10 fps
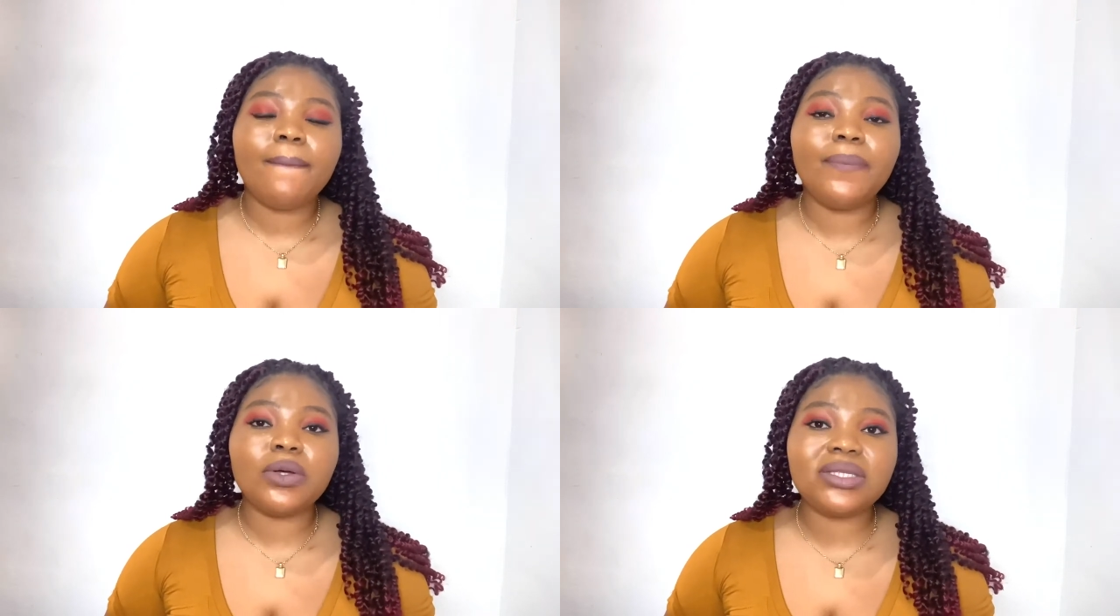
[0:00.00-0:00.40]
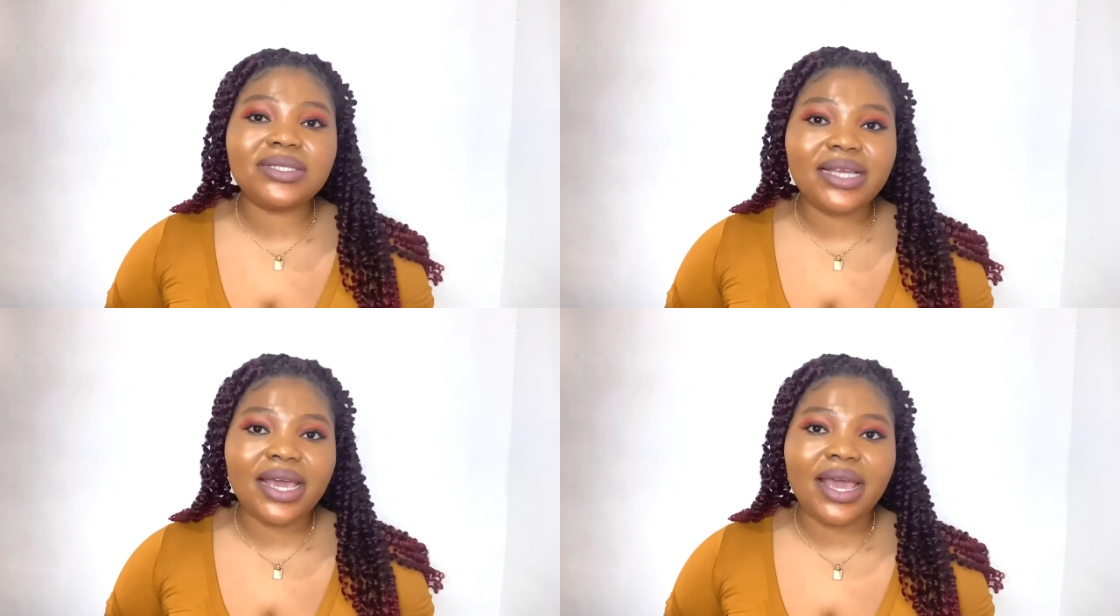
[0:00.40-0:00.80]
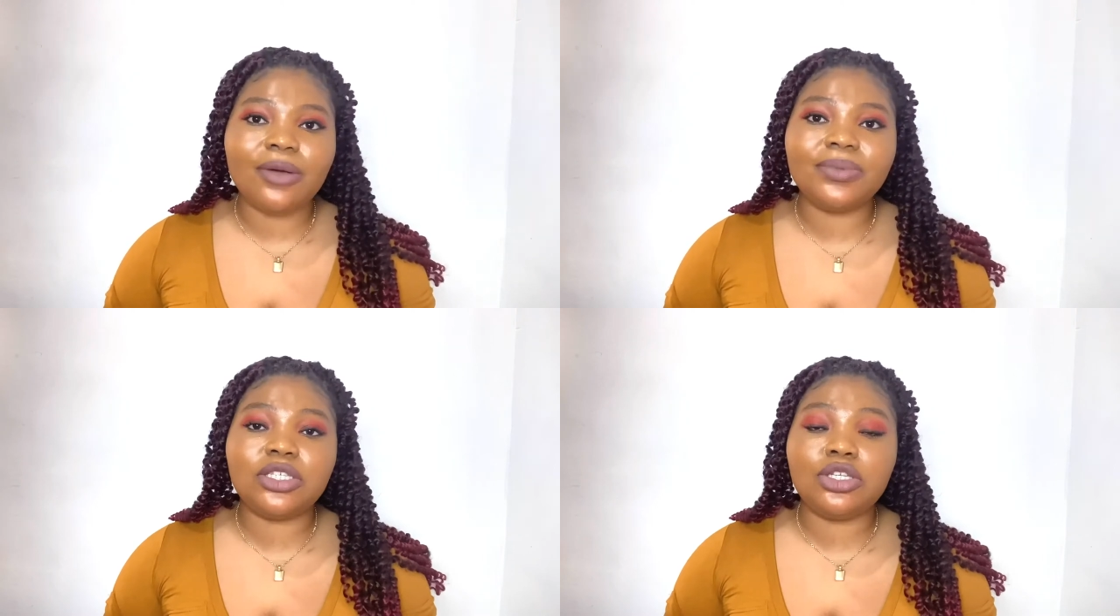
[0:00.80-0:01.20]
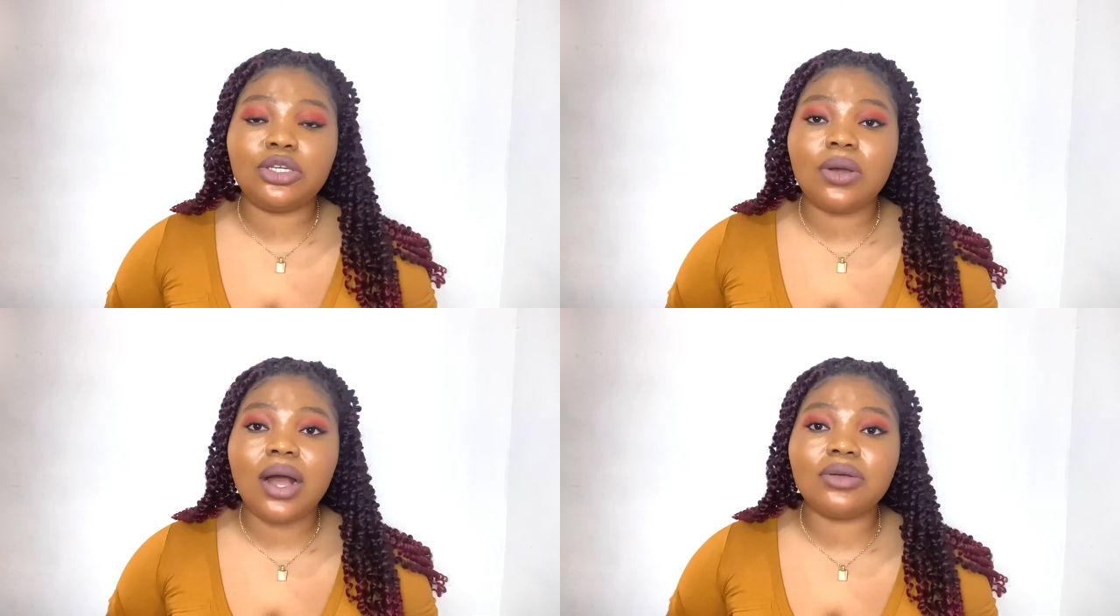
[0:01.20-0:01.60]
but today I'll be
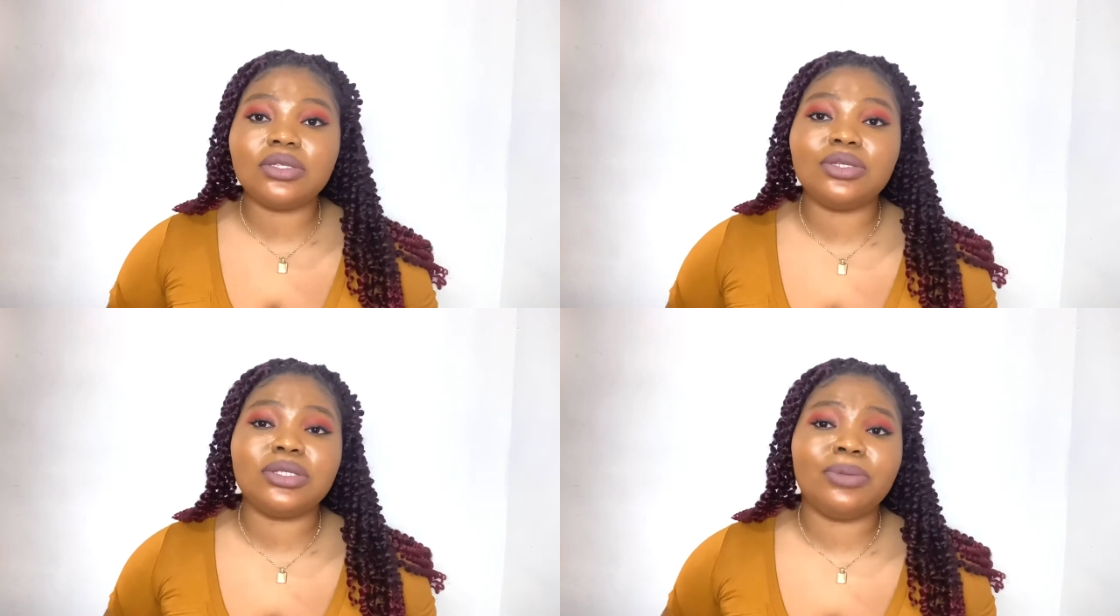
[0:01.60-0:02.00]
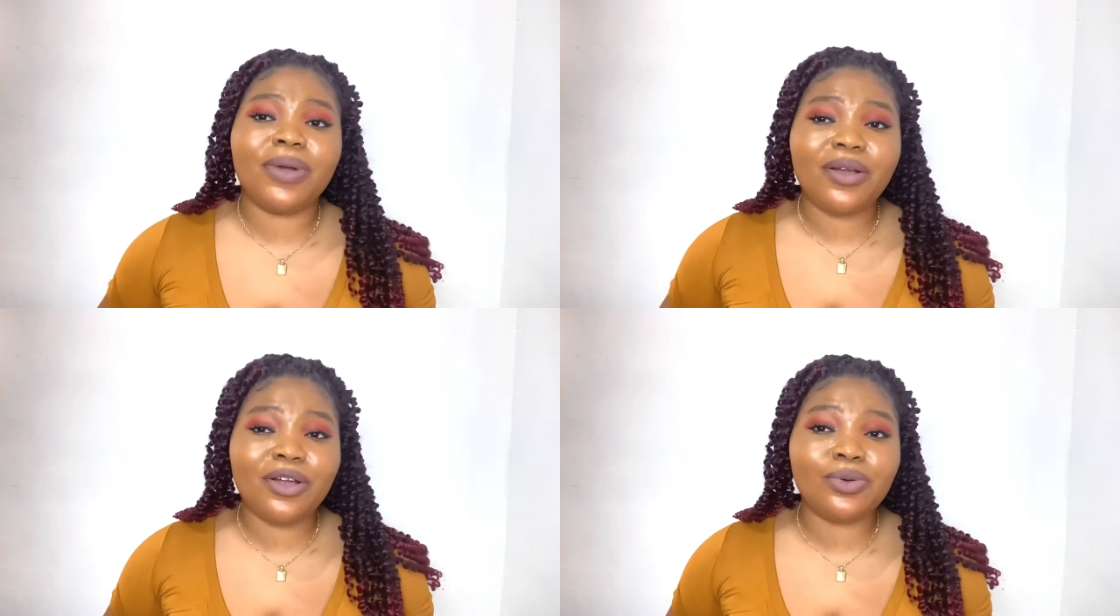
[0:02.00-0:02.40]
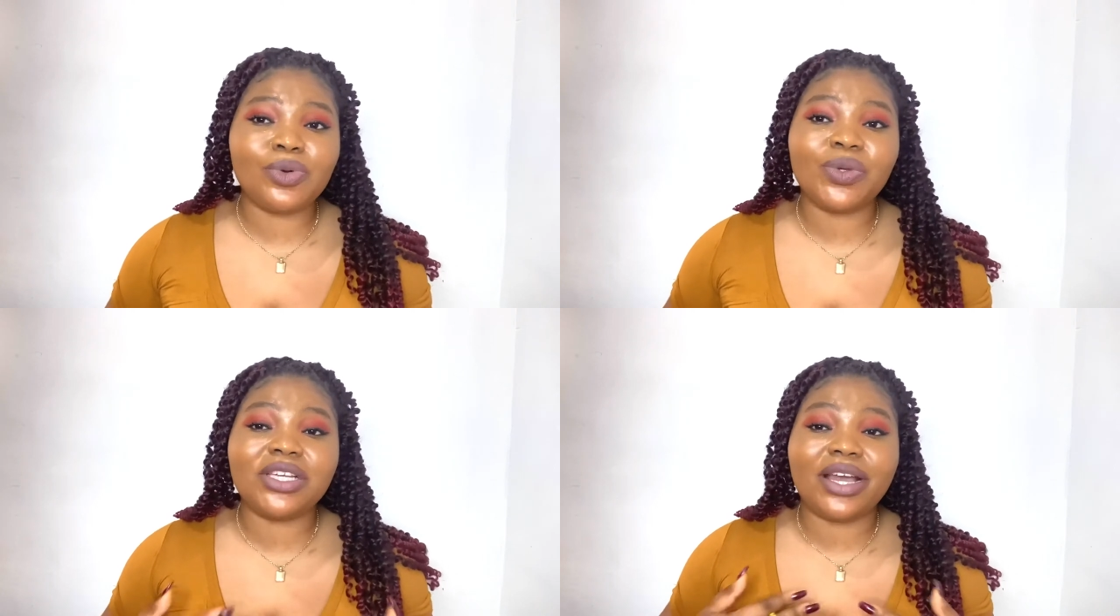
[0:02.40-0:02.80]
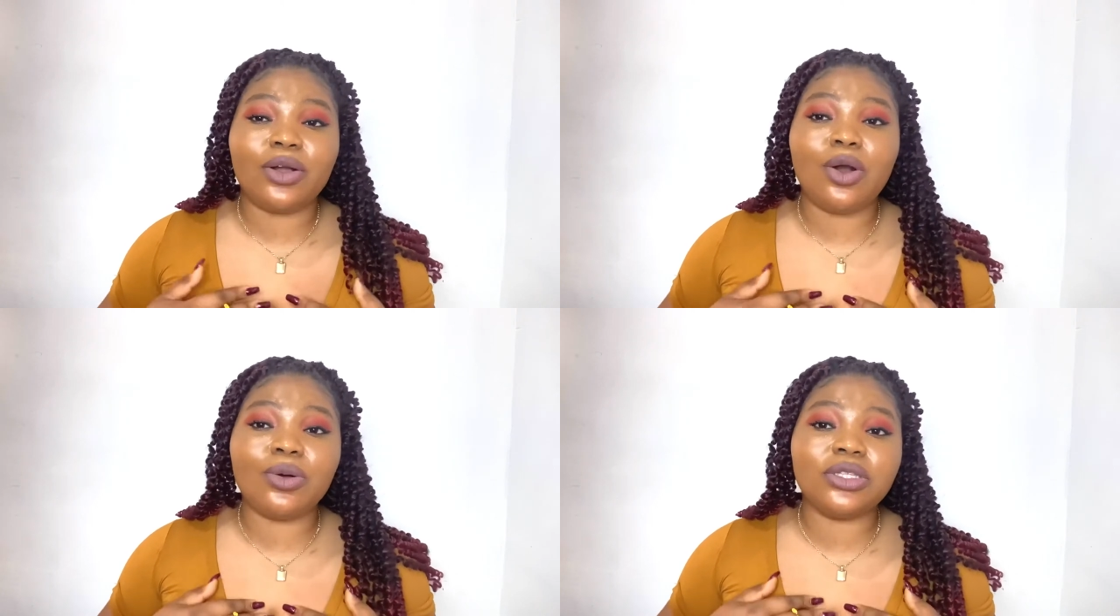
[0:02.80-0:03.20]
teaching you how to use the barrel hook, which I
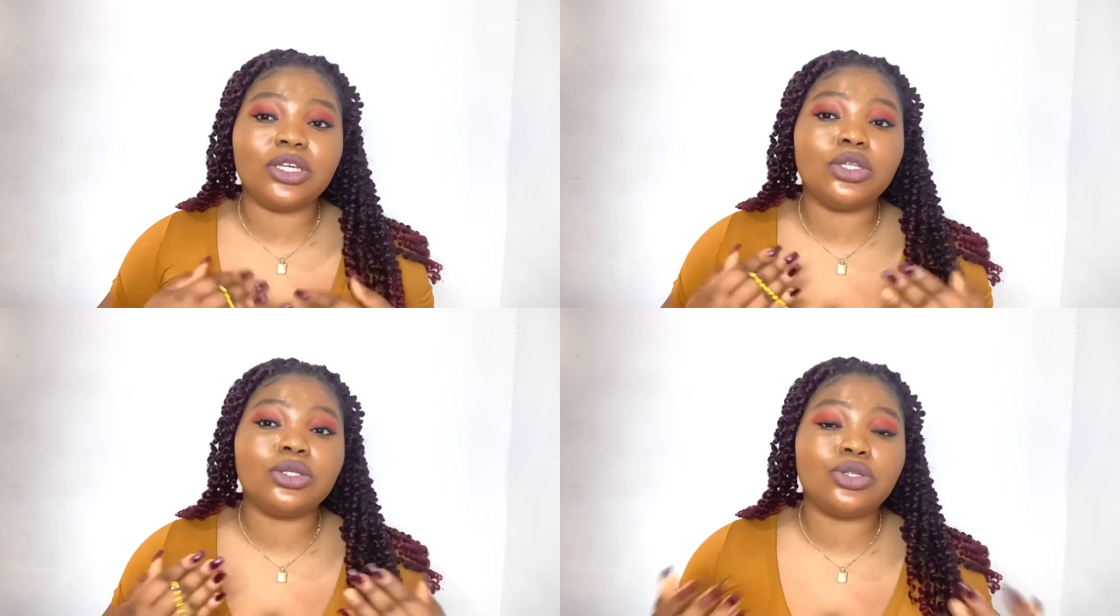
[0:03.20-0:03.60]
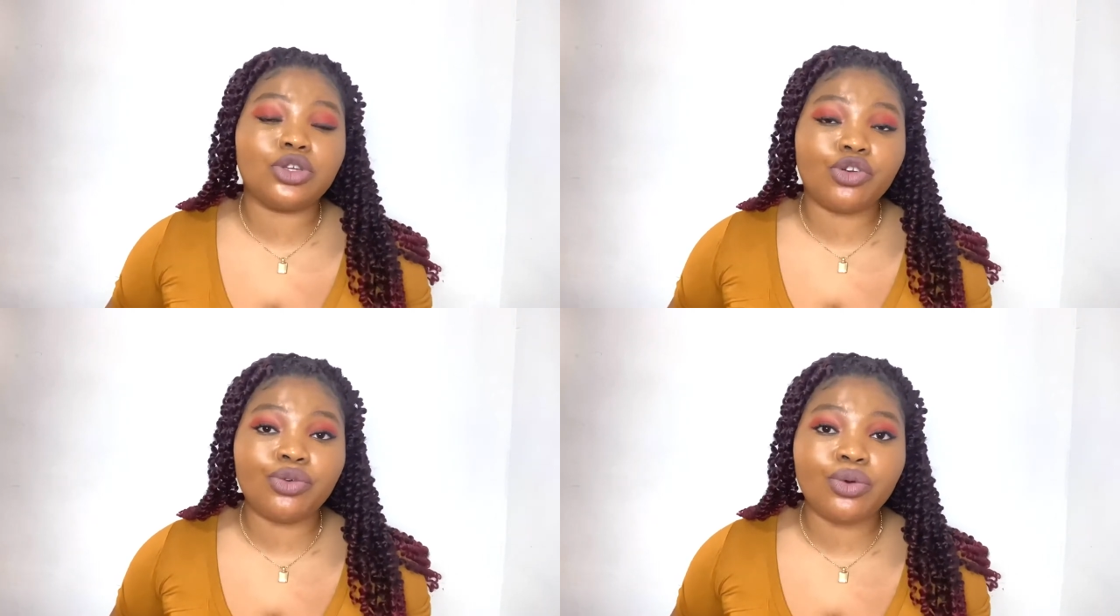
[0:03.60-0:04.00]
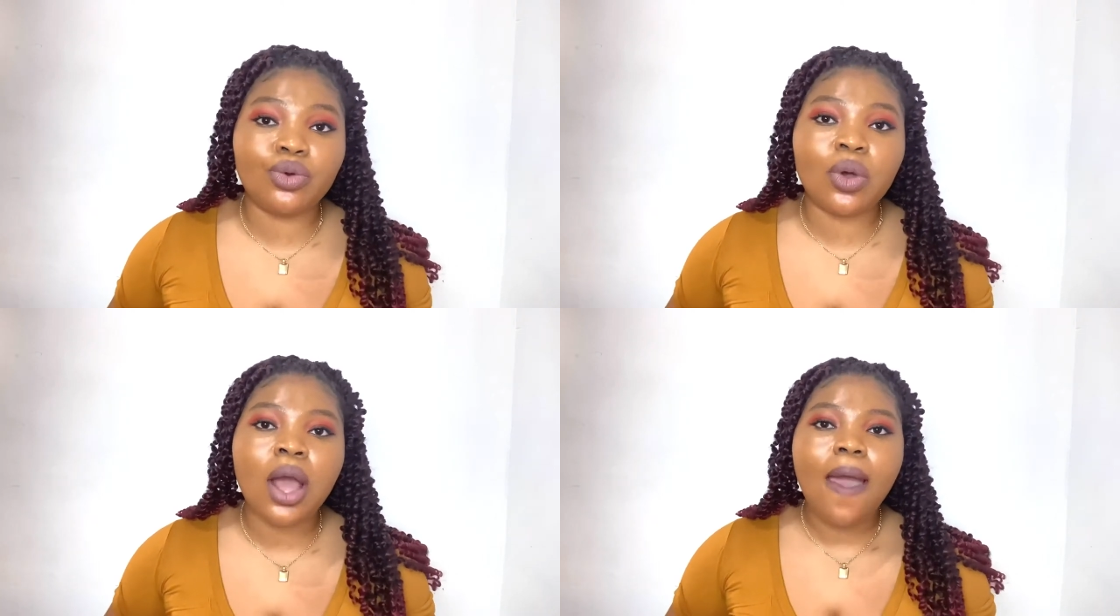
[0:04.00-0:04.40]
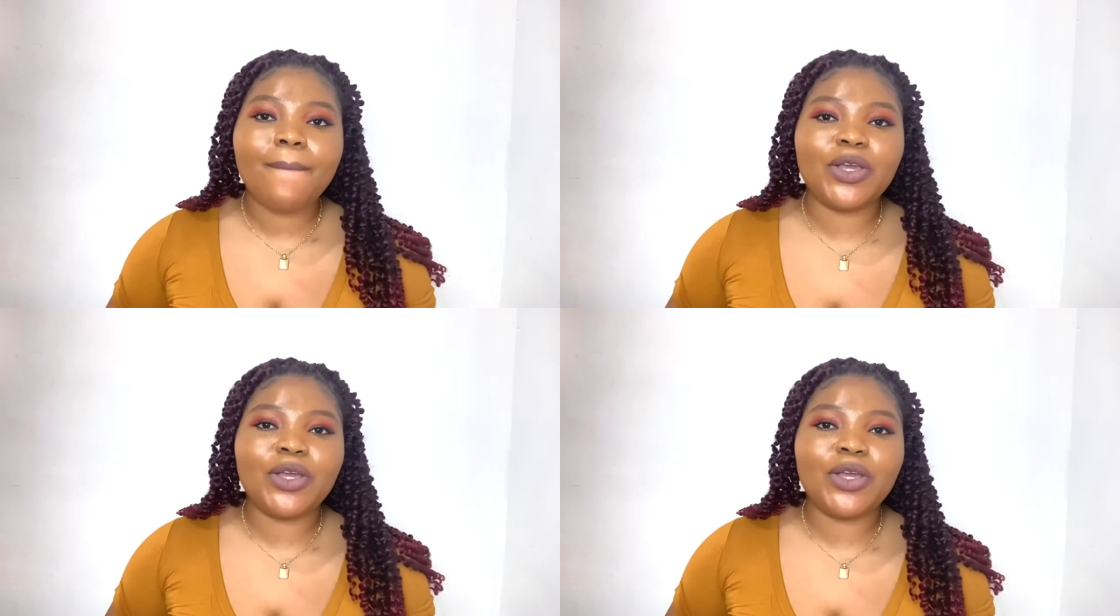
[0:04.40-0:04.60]
call the screw hook,